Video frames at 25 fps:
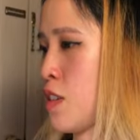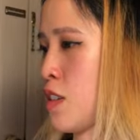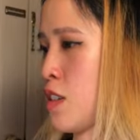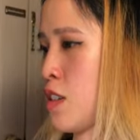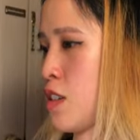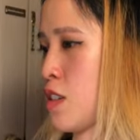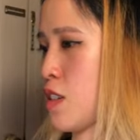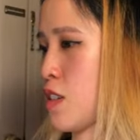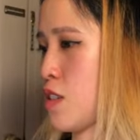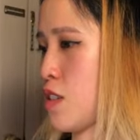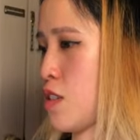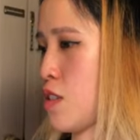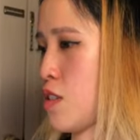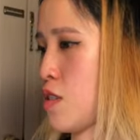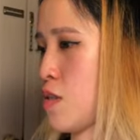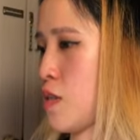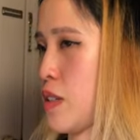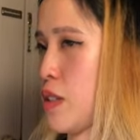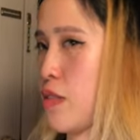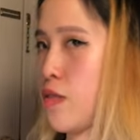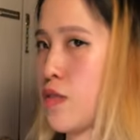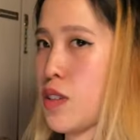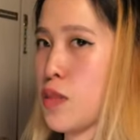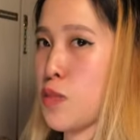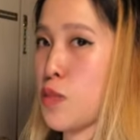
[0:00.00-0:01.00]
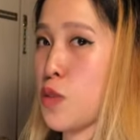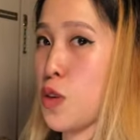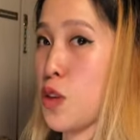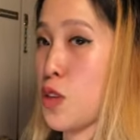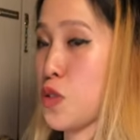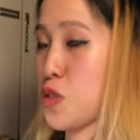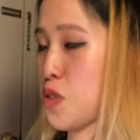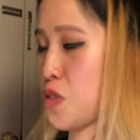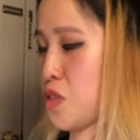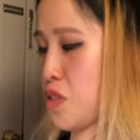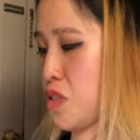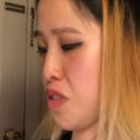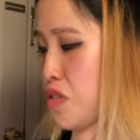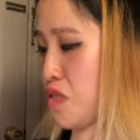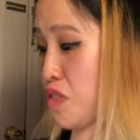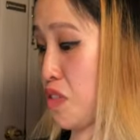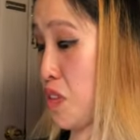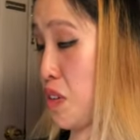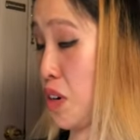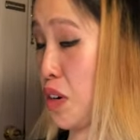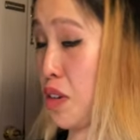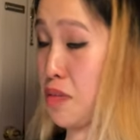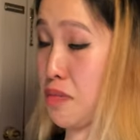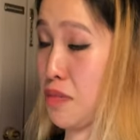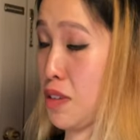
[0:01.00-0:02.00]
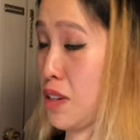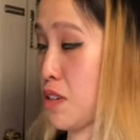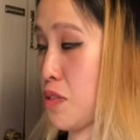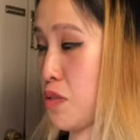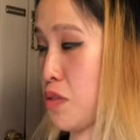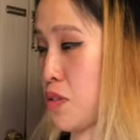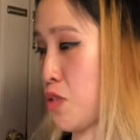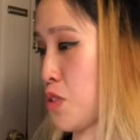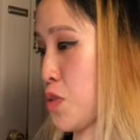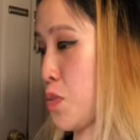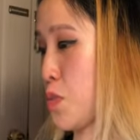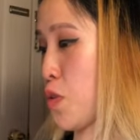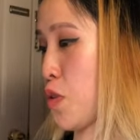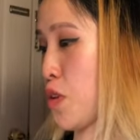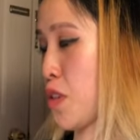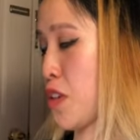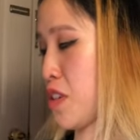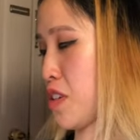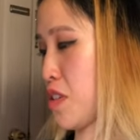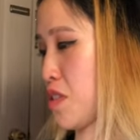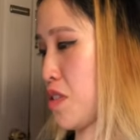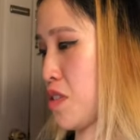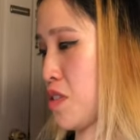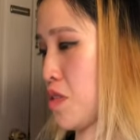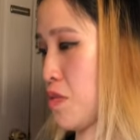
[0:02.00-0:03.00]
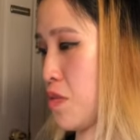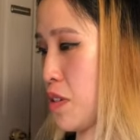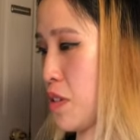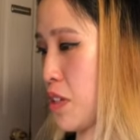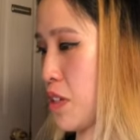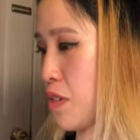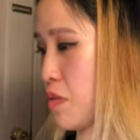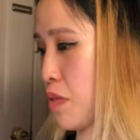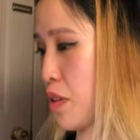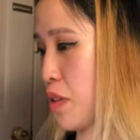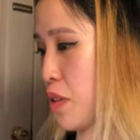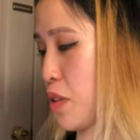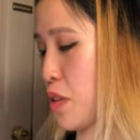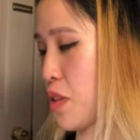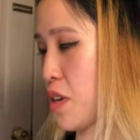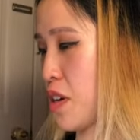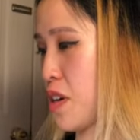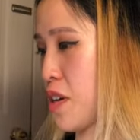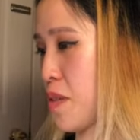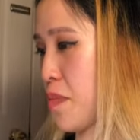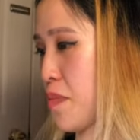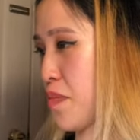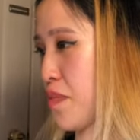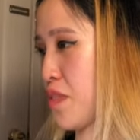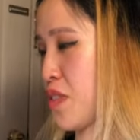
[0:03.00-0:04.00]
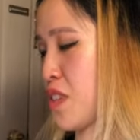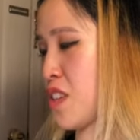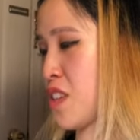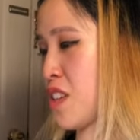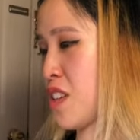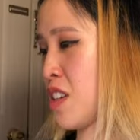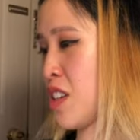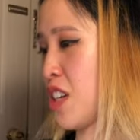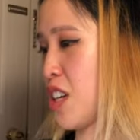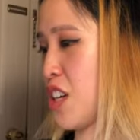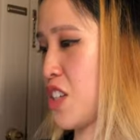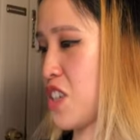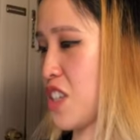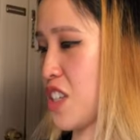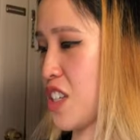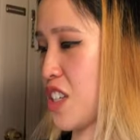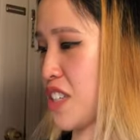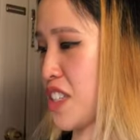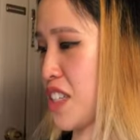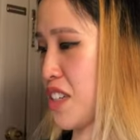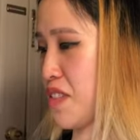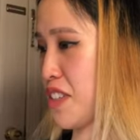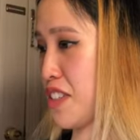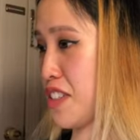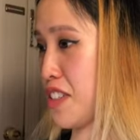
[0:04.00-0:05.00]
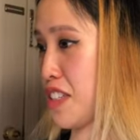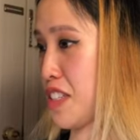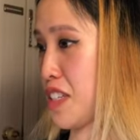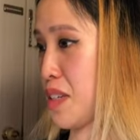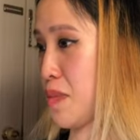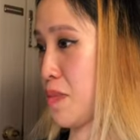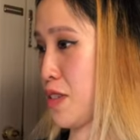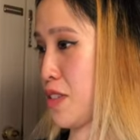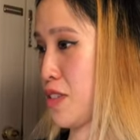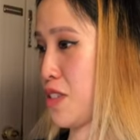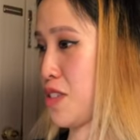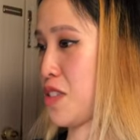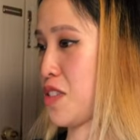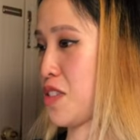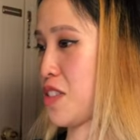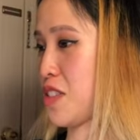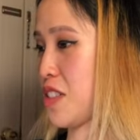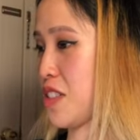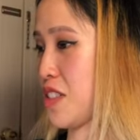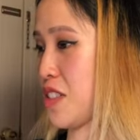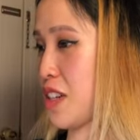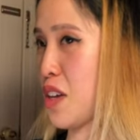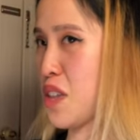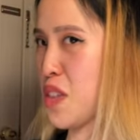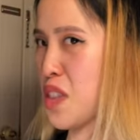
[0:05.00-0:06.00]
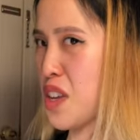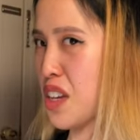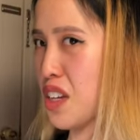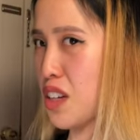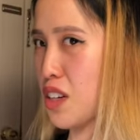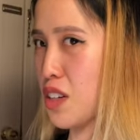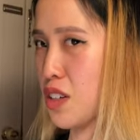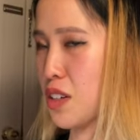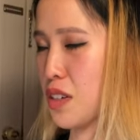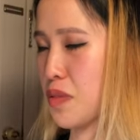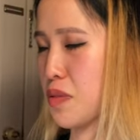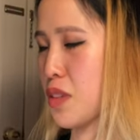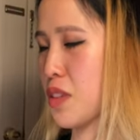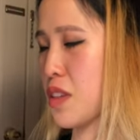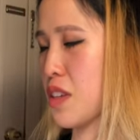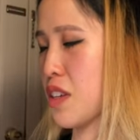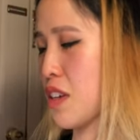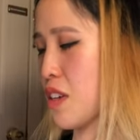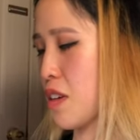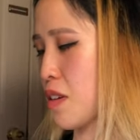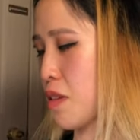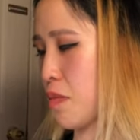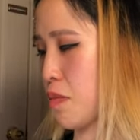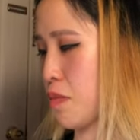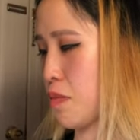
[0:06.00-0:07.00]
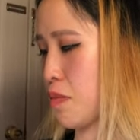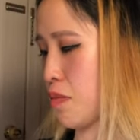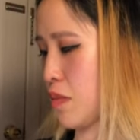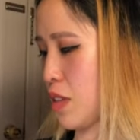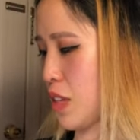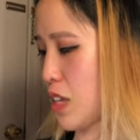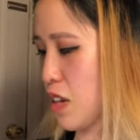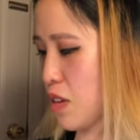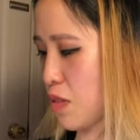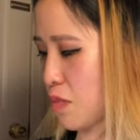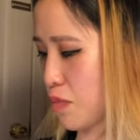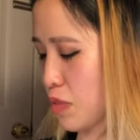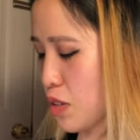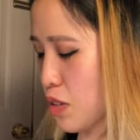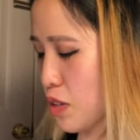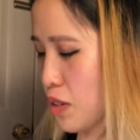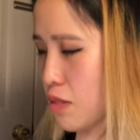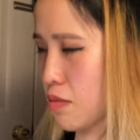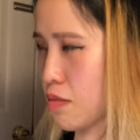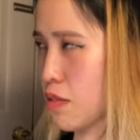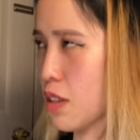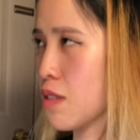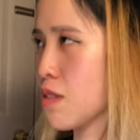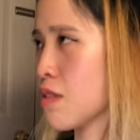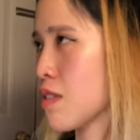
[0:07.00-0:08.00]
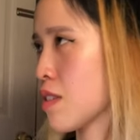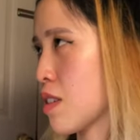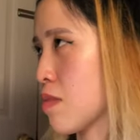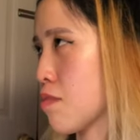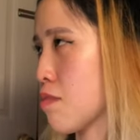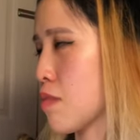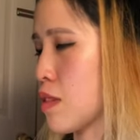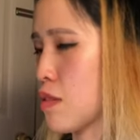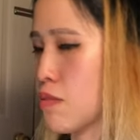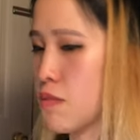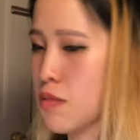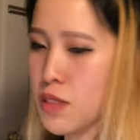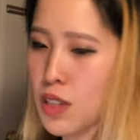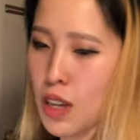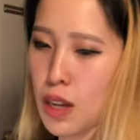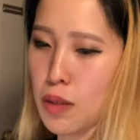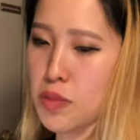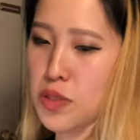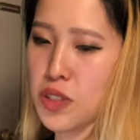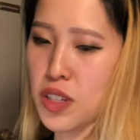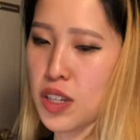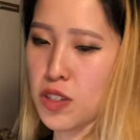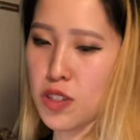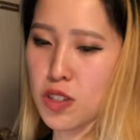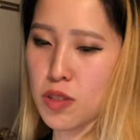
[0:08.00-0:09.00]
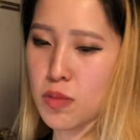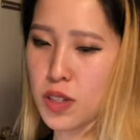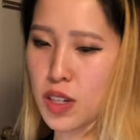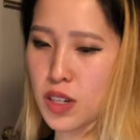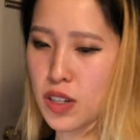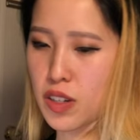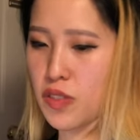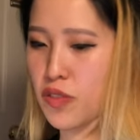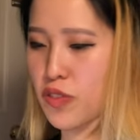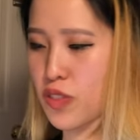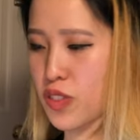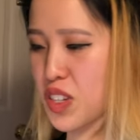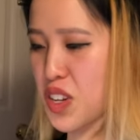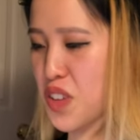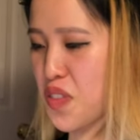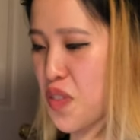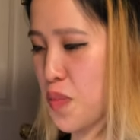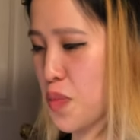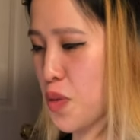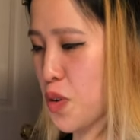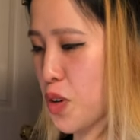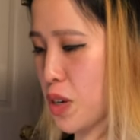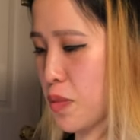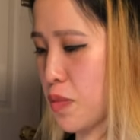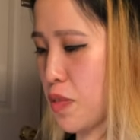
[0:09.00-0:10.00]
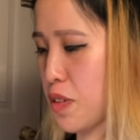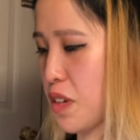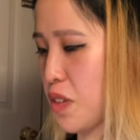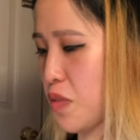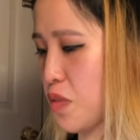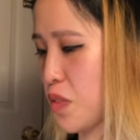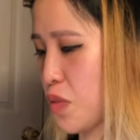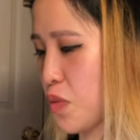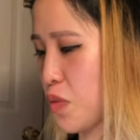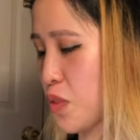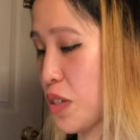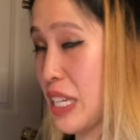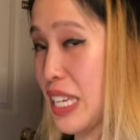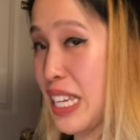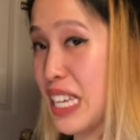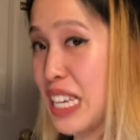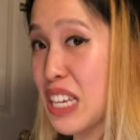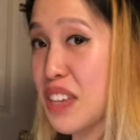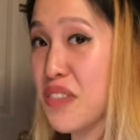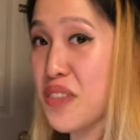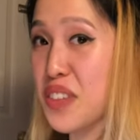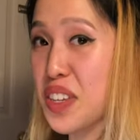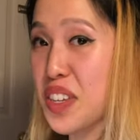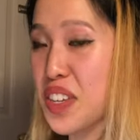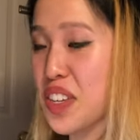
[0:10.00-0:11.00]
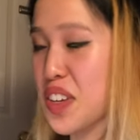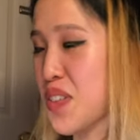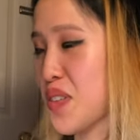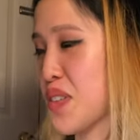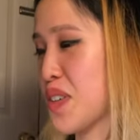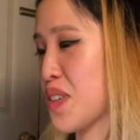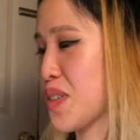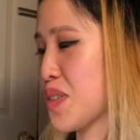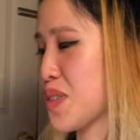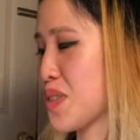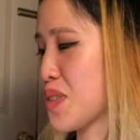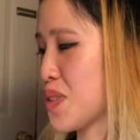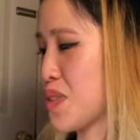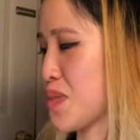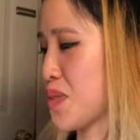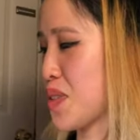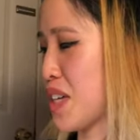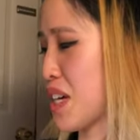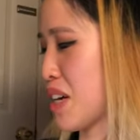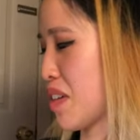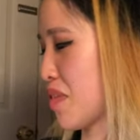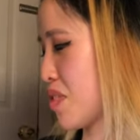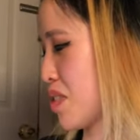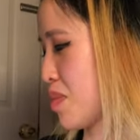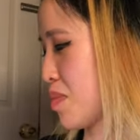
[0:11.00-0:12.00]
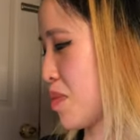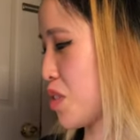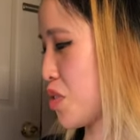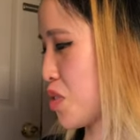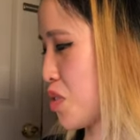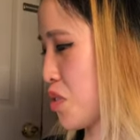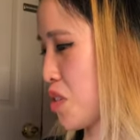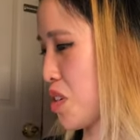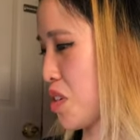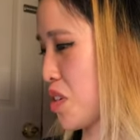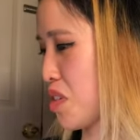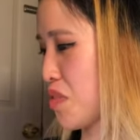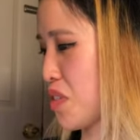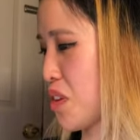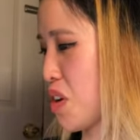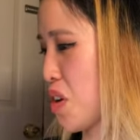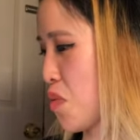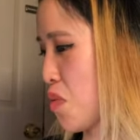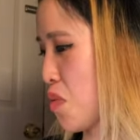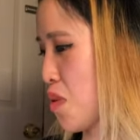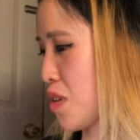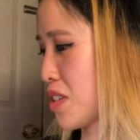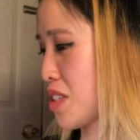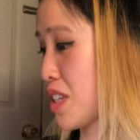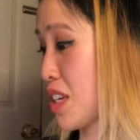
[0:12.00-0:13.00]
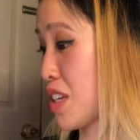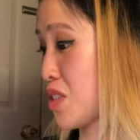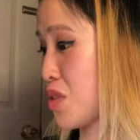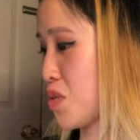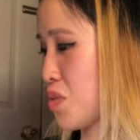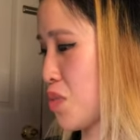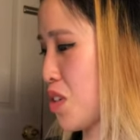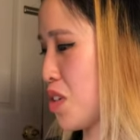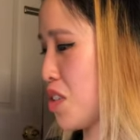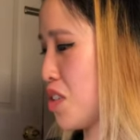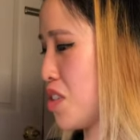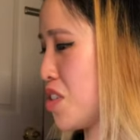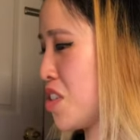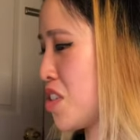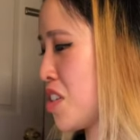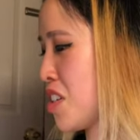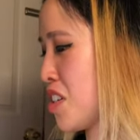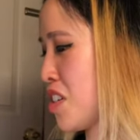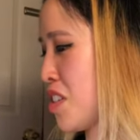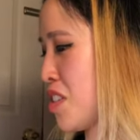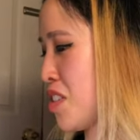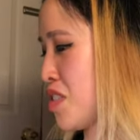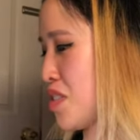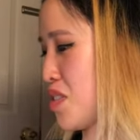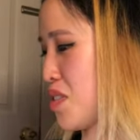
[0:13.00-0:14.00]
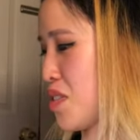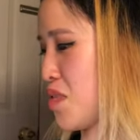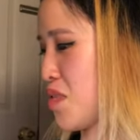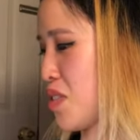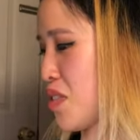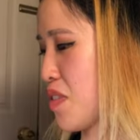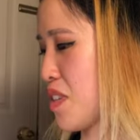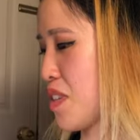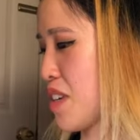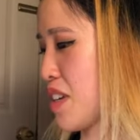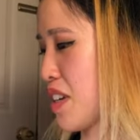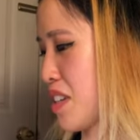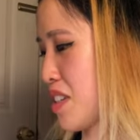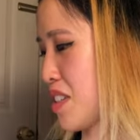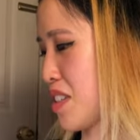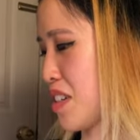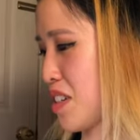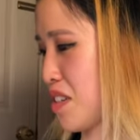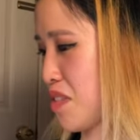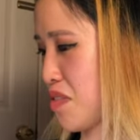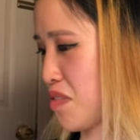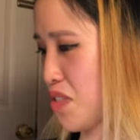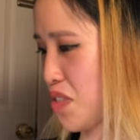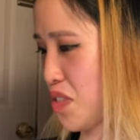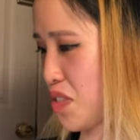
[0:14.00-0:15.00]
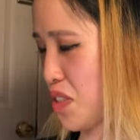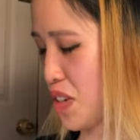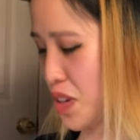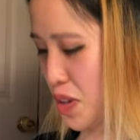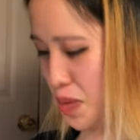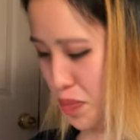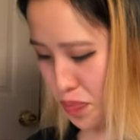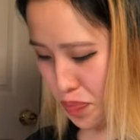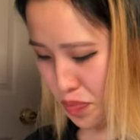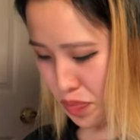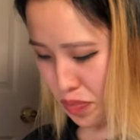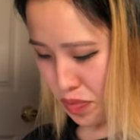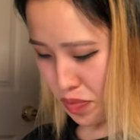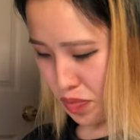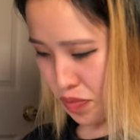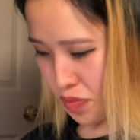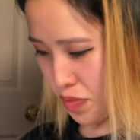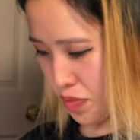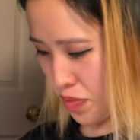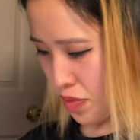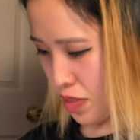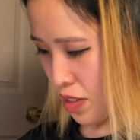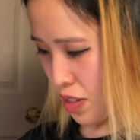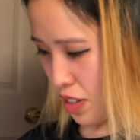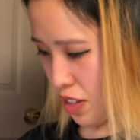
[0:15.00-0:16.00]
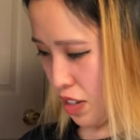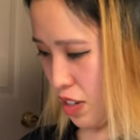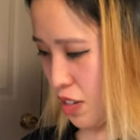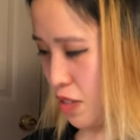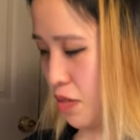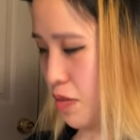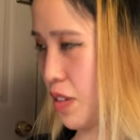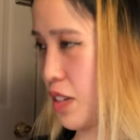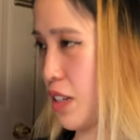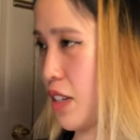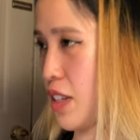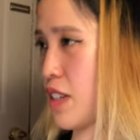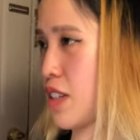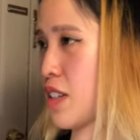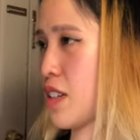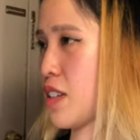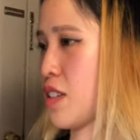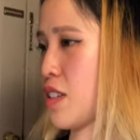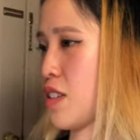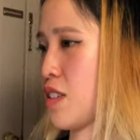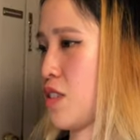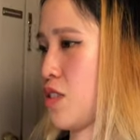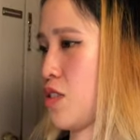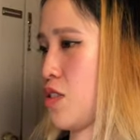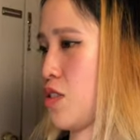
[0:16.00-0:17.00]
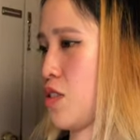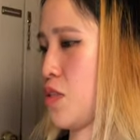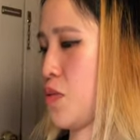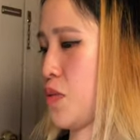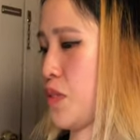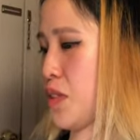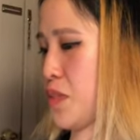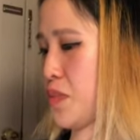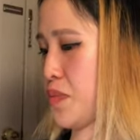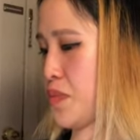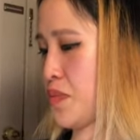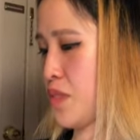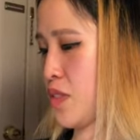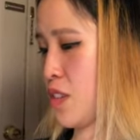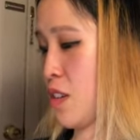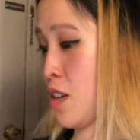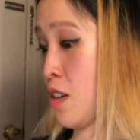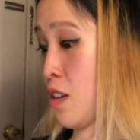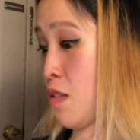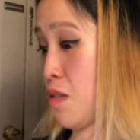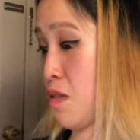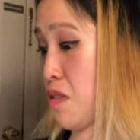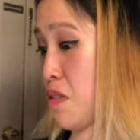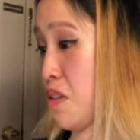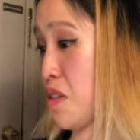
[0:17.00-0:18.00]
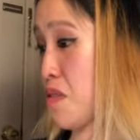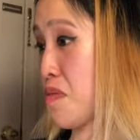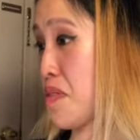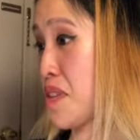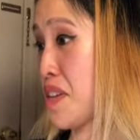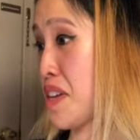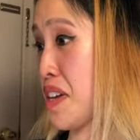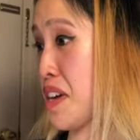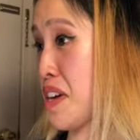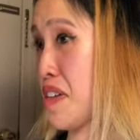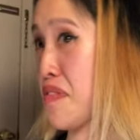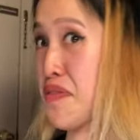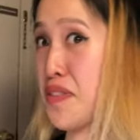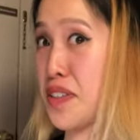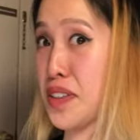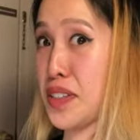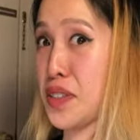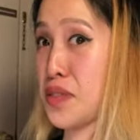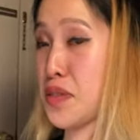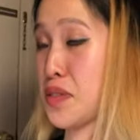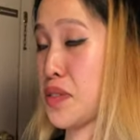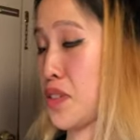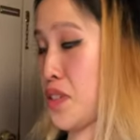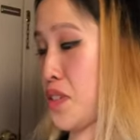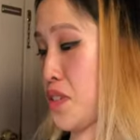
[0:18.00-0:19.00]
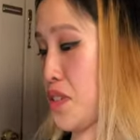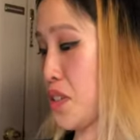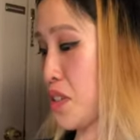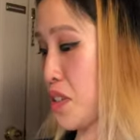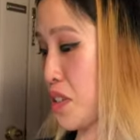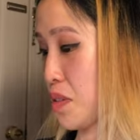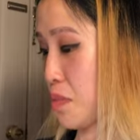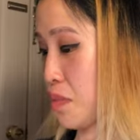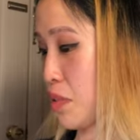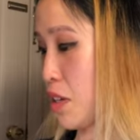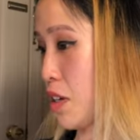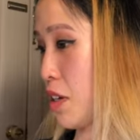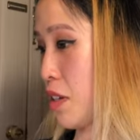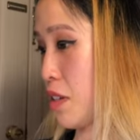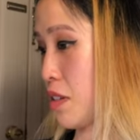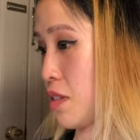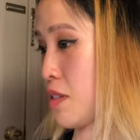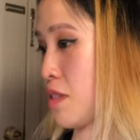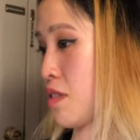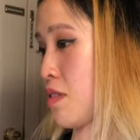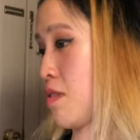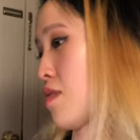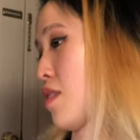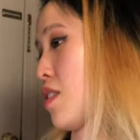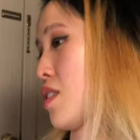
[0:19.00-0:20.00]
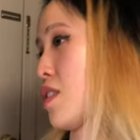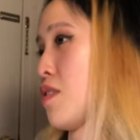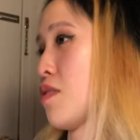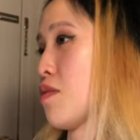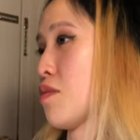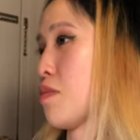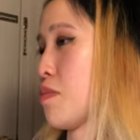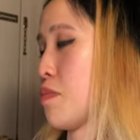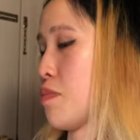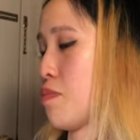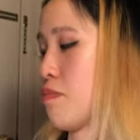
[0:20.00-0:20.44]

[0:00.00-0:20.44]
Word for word: Continuing, if not more alternative art. I, I know they're spoiling us already with um, Ichigeki Rengeki Master, and I think all the here me, me I'm saying so many different different Pokemon in one word. Eevee Heroes will have some alternative artworks as well, so very excited for that. Alrighty, continuing. We're already halfway done with the second box. I know